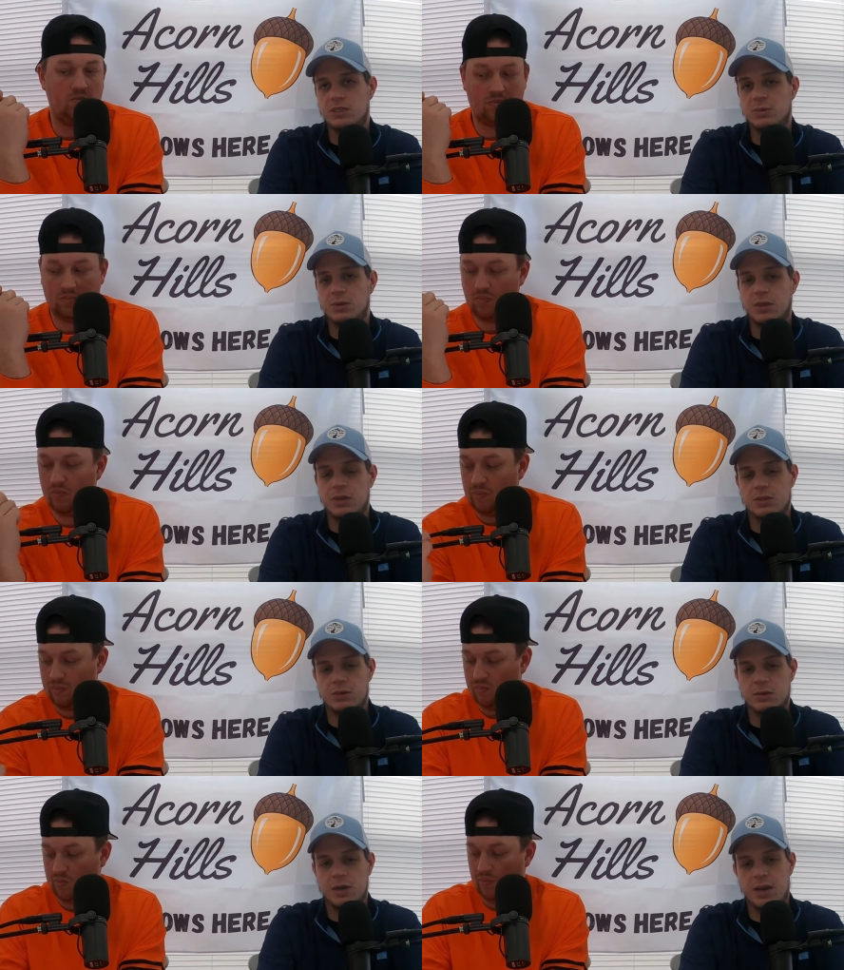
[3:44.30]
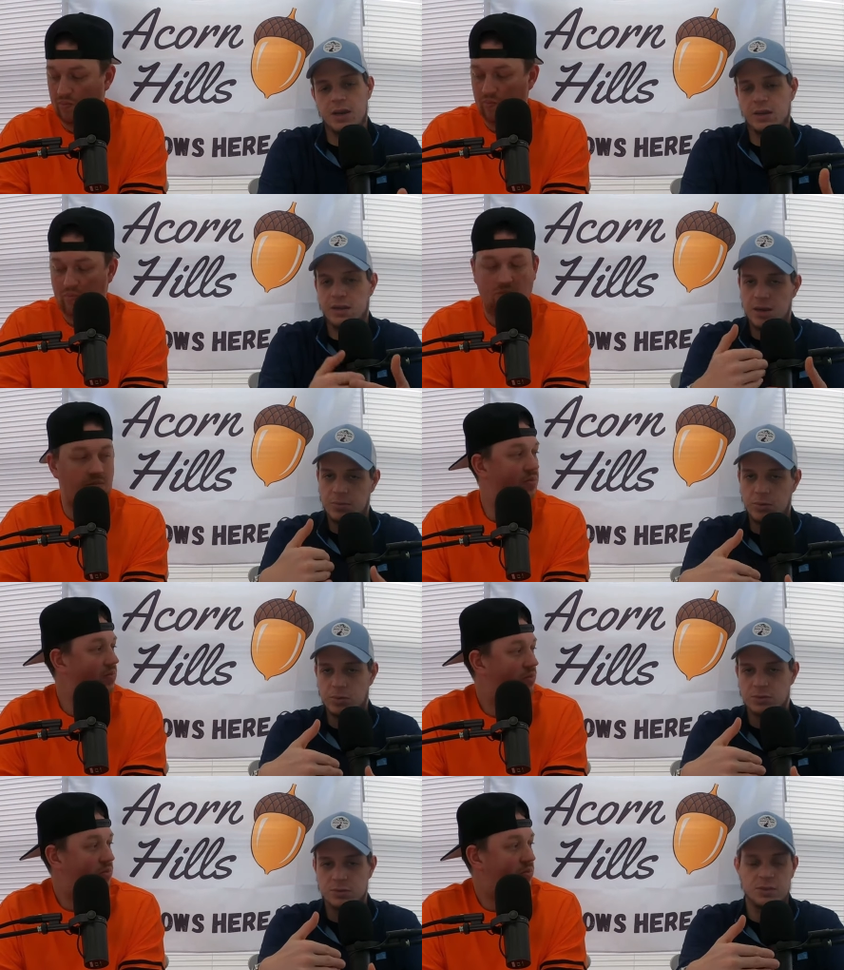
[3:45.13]
Speaker 1: about like their handicap
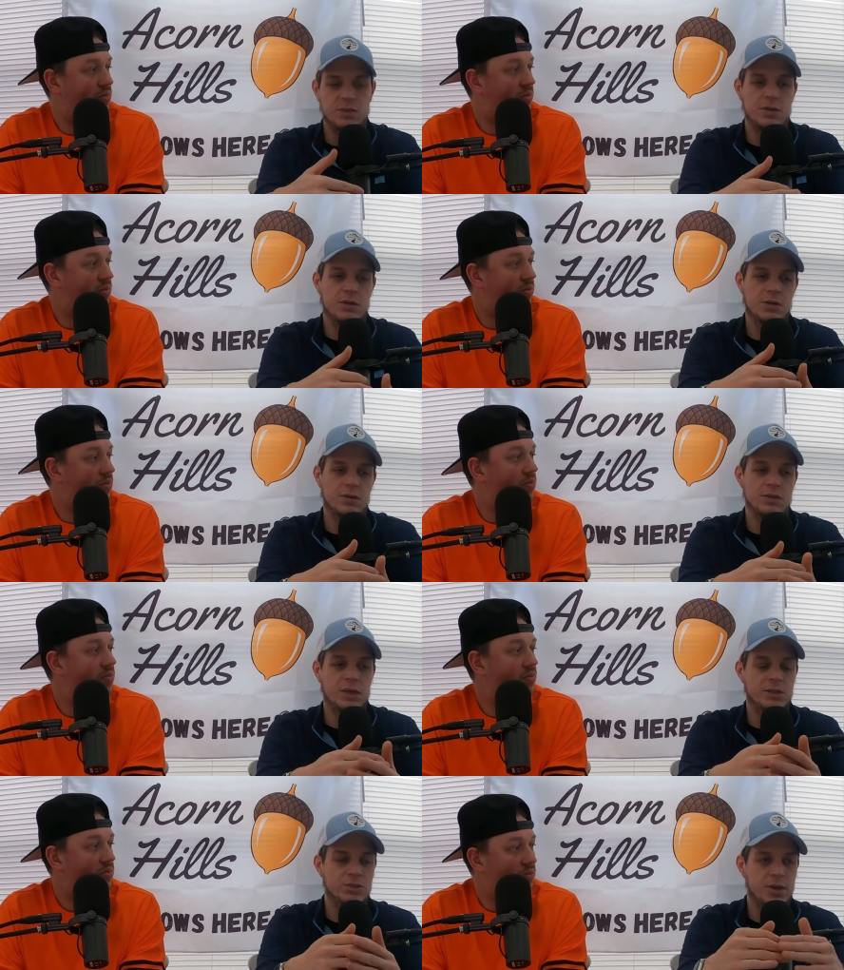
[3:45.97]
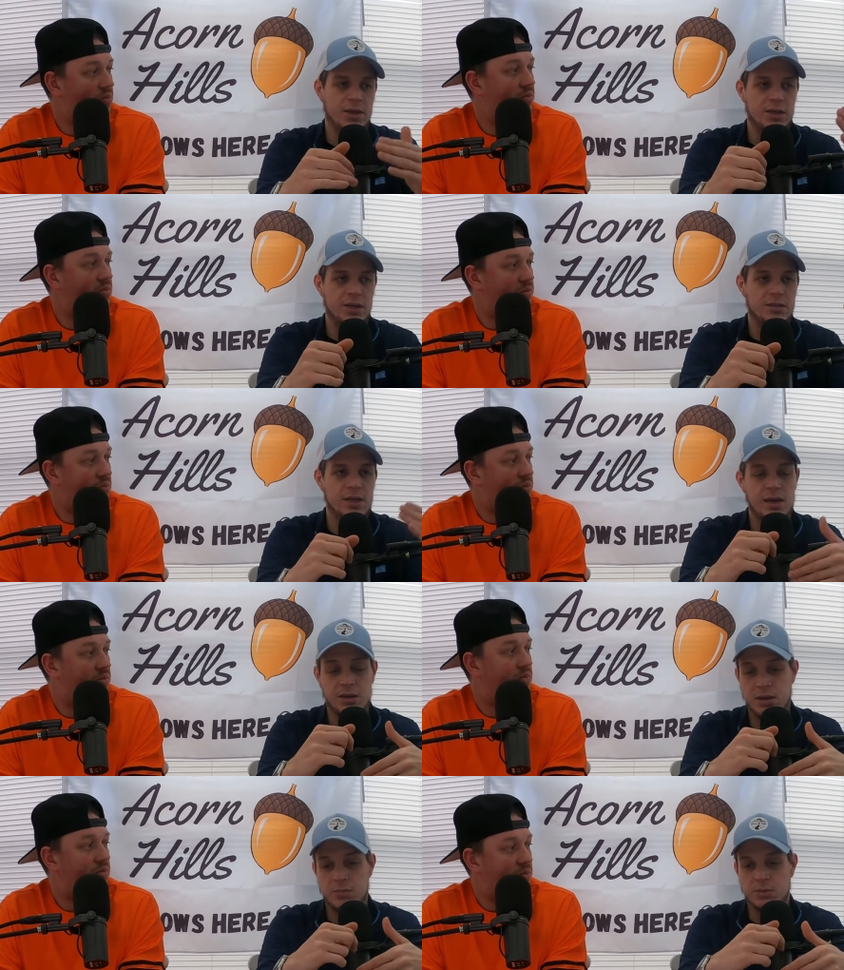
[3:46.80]
goals for the year and, and trying to get
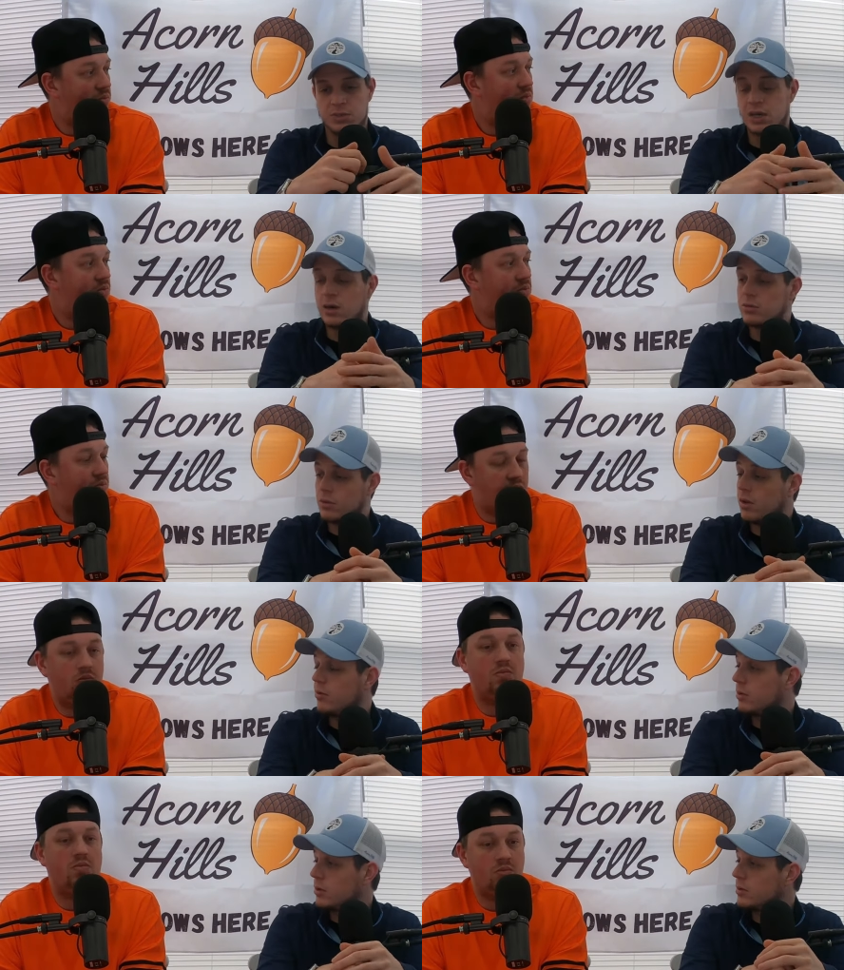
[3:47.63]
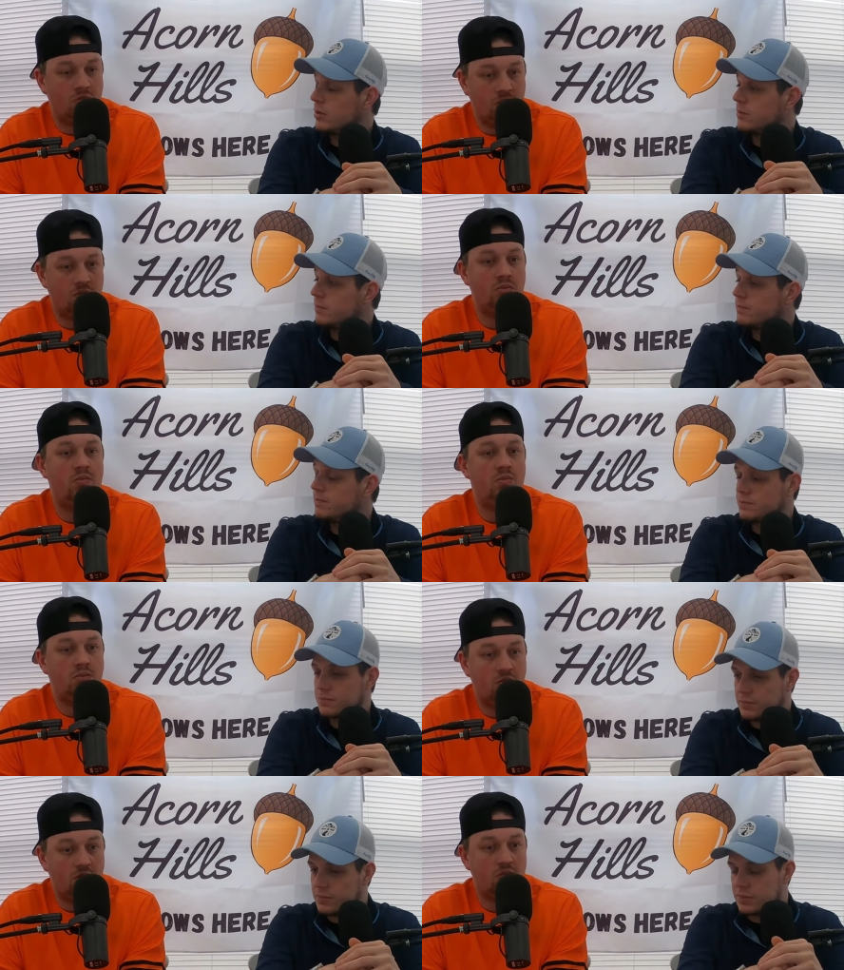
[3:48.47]
that number down lower. Mm-hmm.
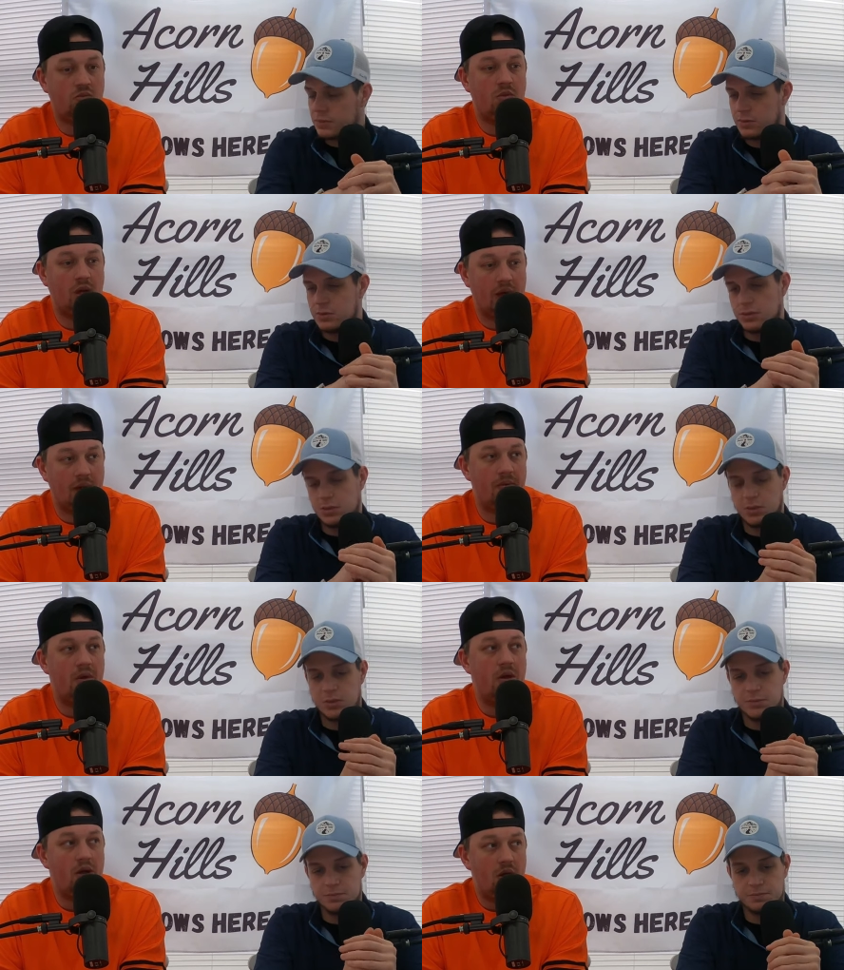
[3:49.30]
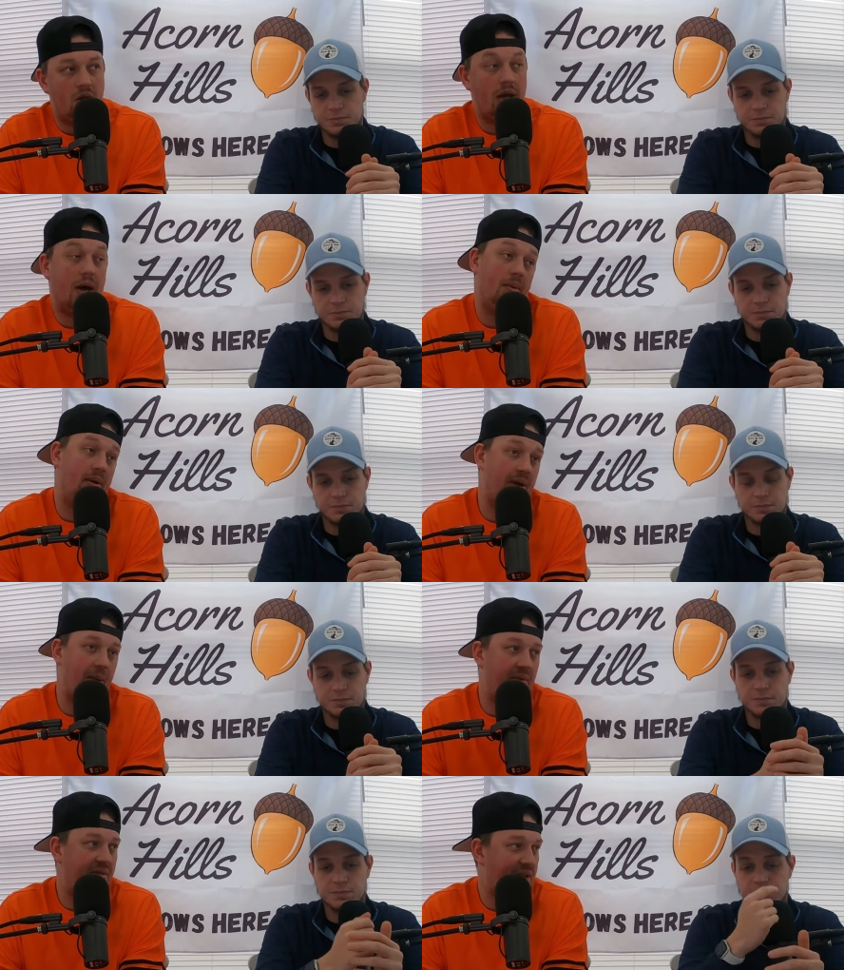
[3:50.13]
Yeah. Um,
Speaker 2: yeah. I mean,
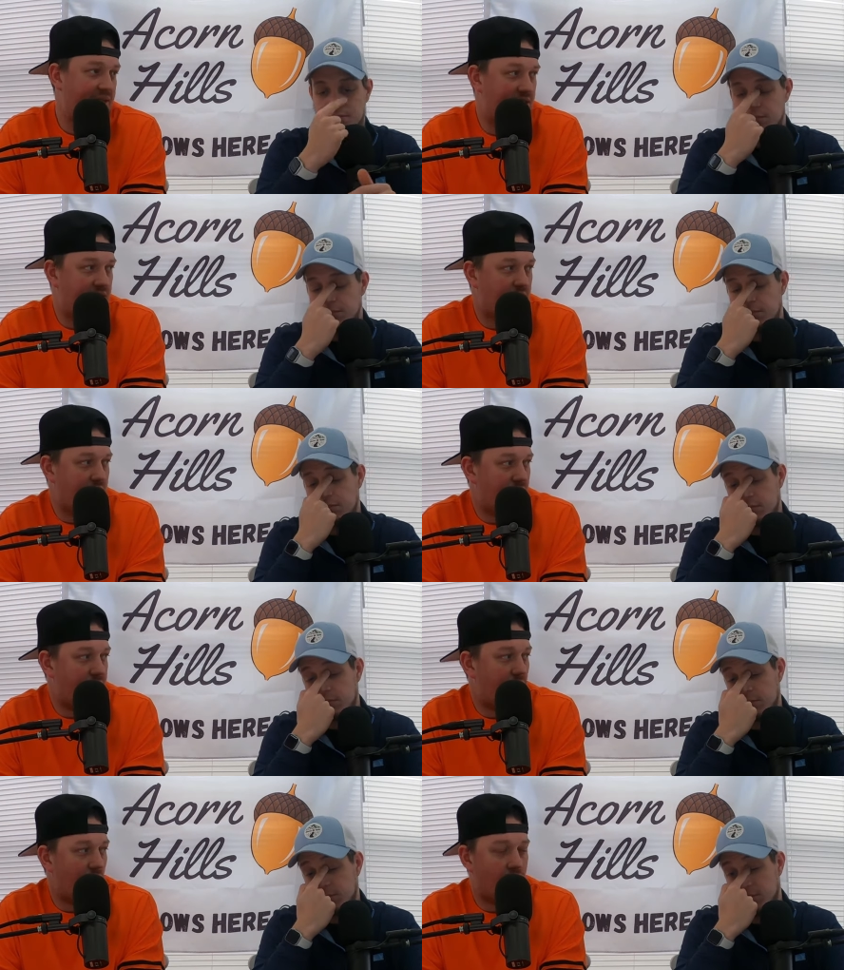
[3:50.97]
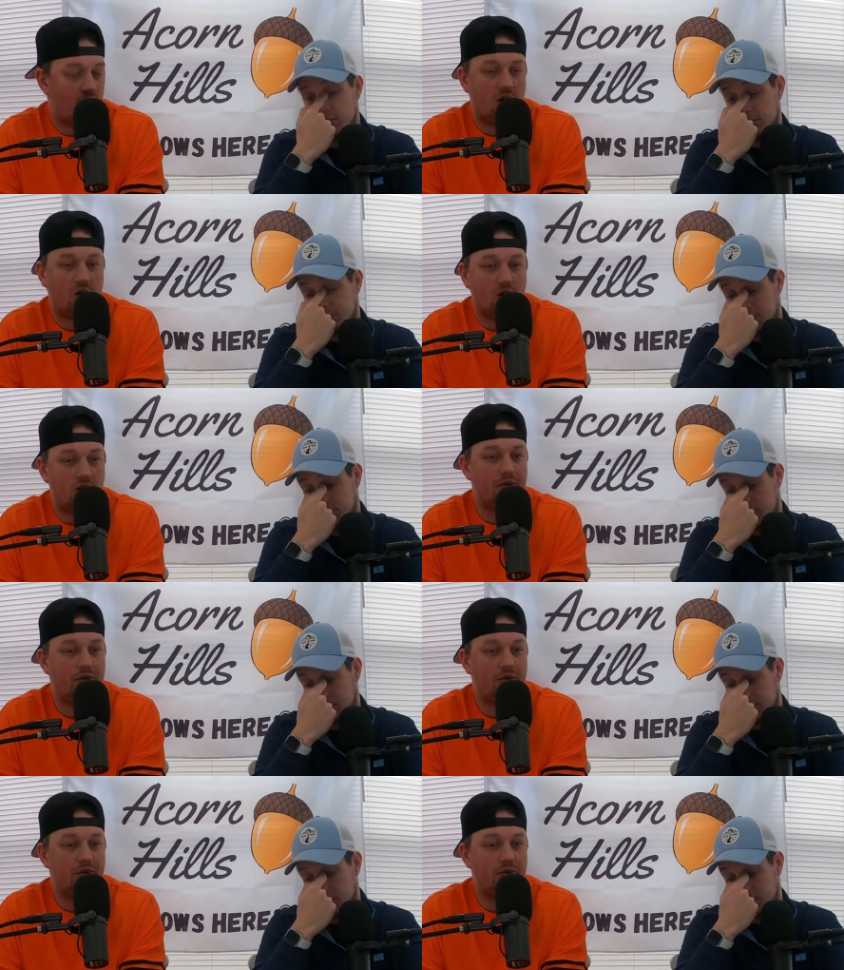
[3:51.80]
I mean, that's the overall goal